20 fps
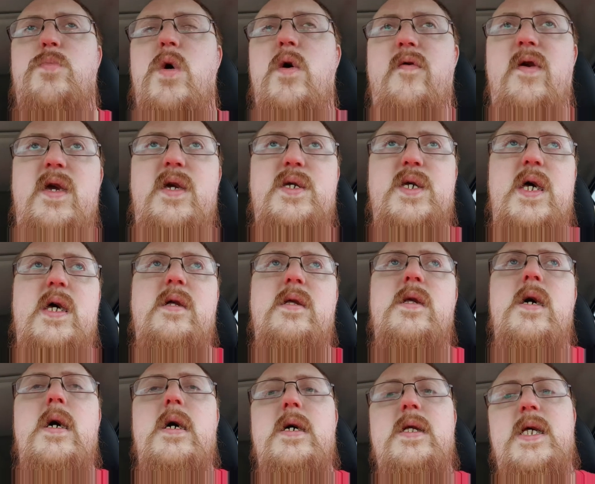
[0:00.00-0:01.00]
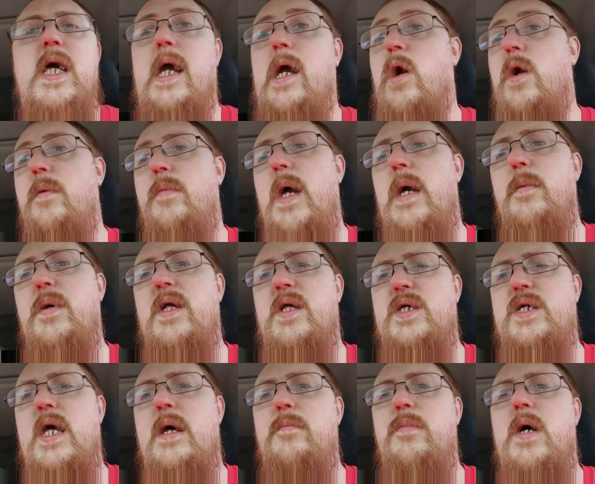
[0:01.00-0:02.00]
movies and take care of the baby at the
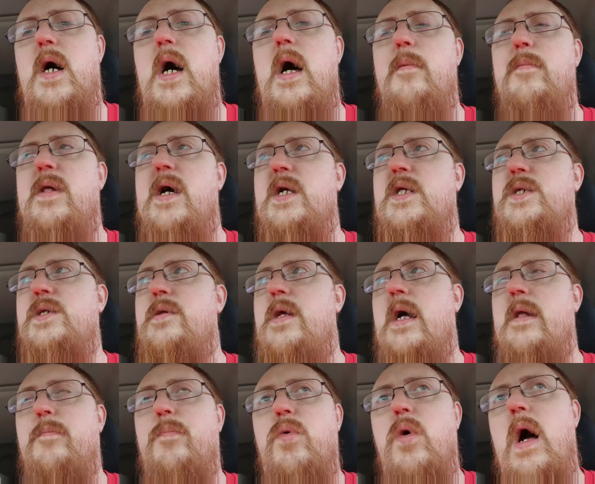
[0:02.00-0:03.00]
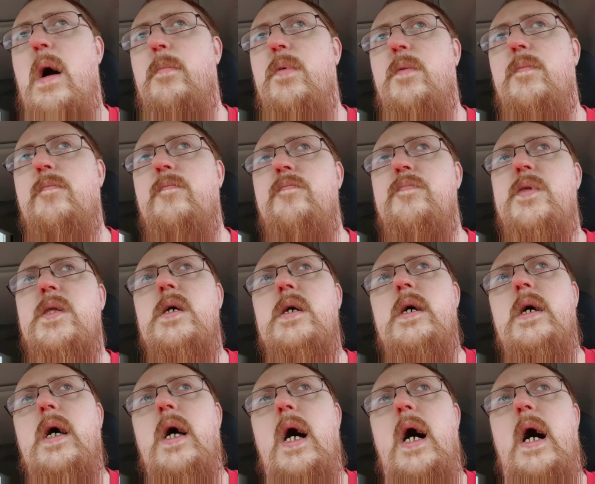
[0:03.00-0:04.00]
same time, and that's not a problem.
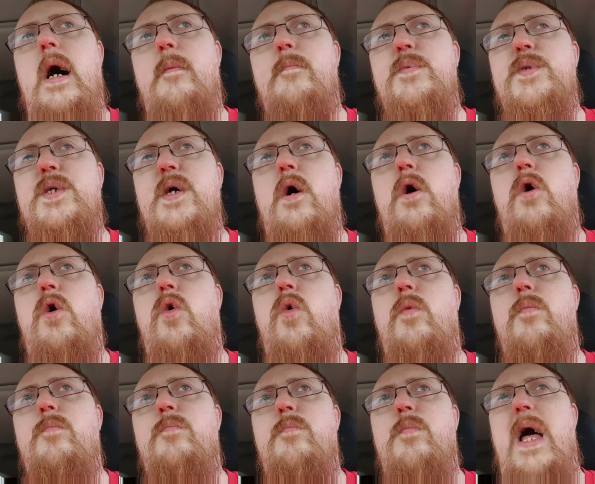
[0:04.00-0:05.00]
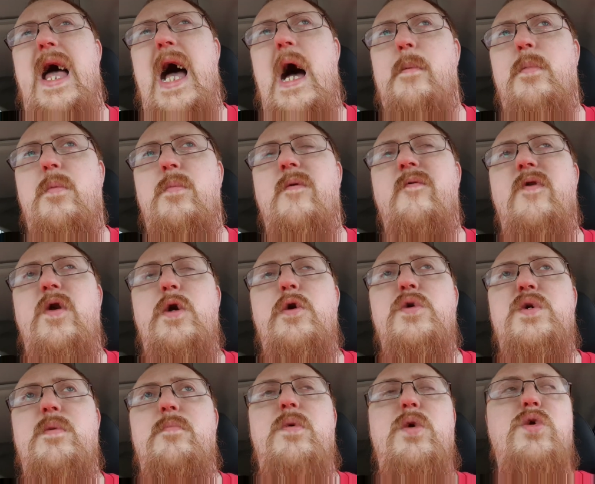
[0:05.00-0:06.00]
Um, so album
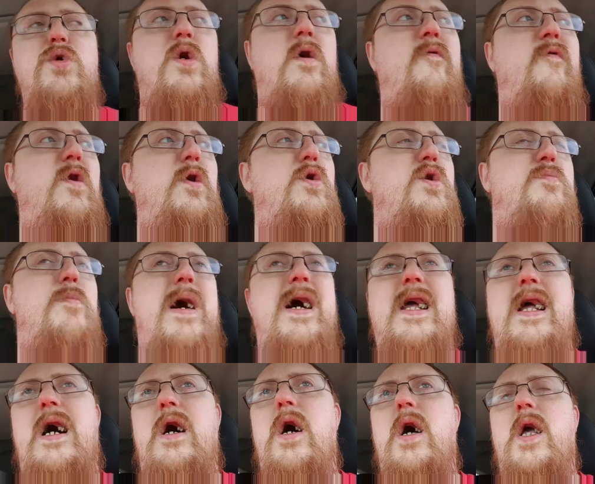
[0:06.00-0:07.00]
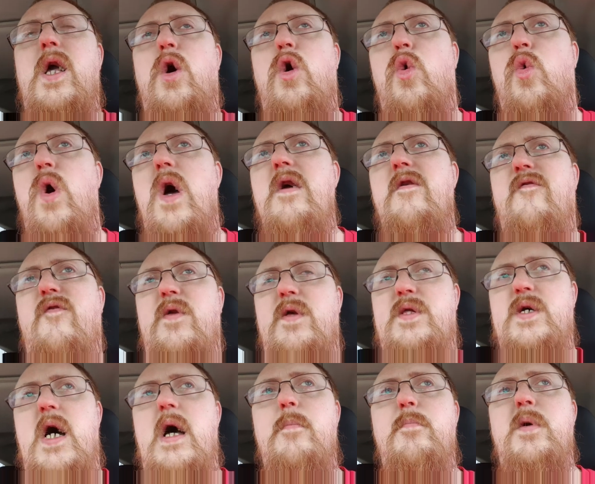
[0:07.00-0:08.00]
reviews and music reviews might kind of go away for the
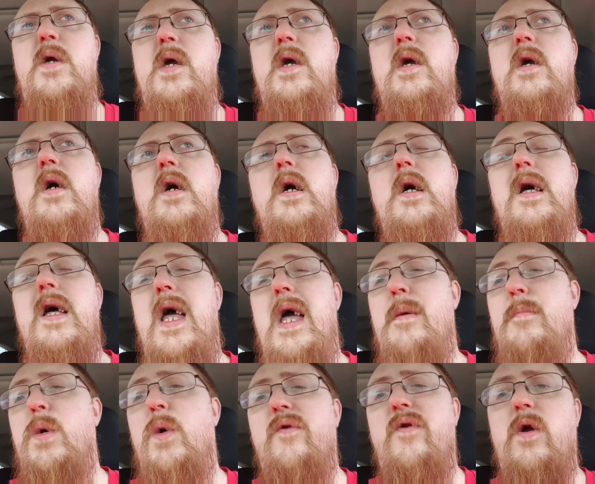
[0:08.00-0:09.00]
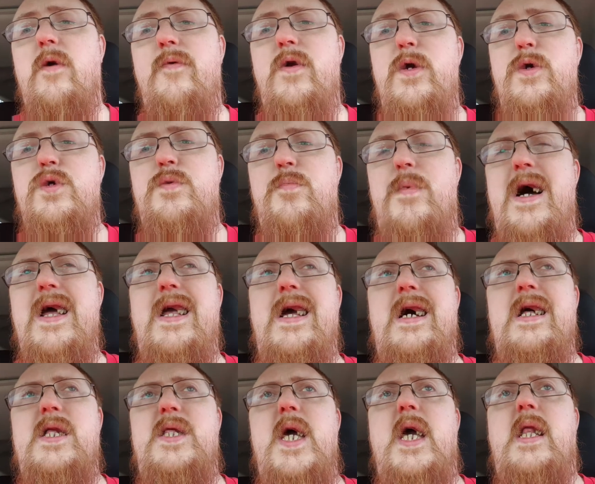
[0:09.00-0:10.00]
time being, and movie reviews might
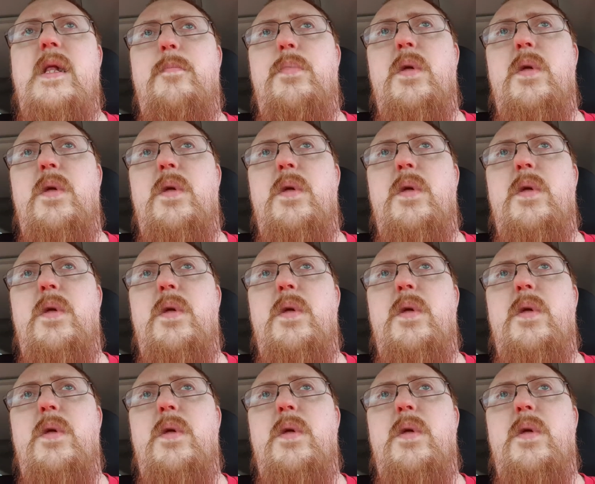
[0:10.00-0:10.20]
kind of take the